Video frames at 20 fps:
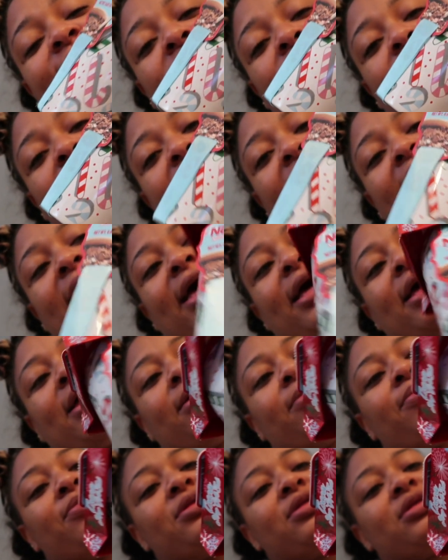from
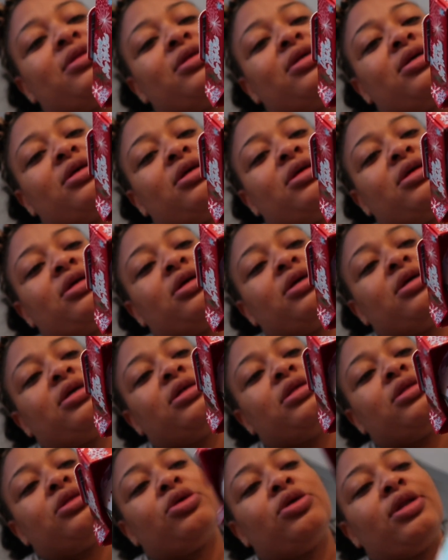Gab's.
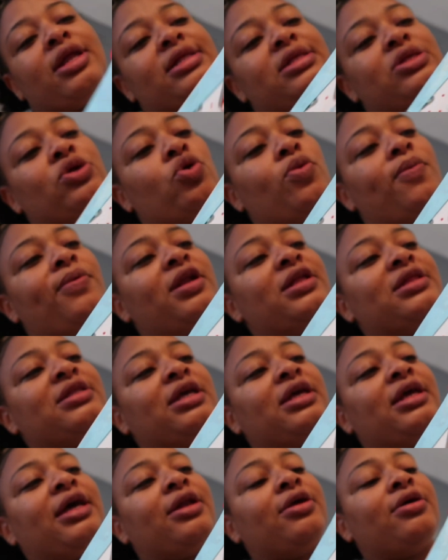So let's open it
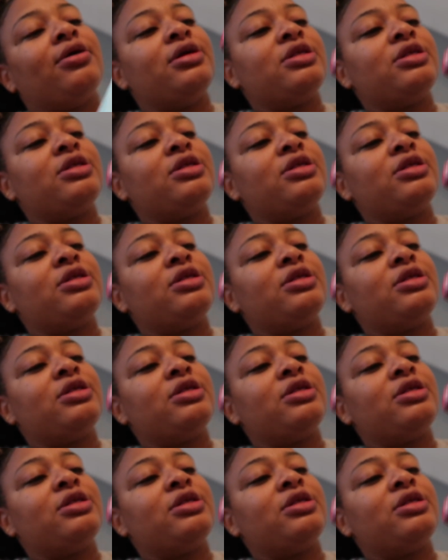together.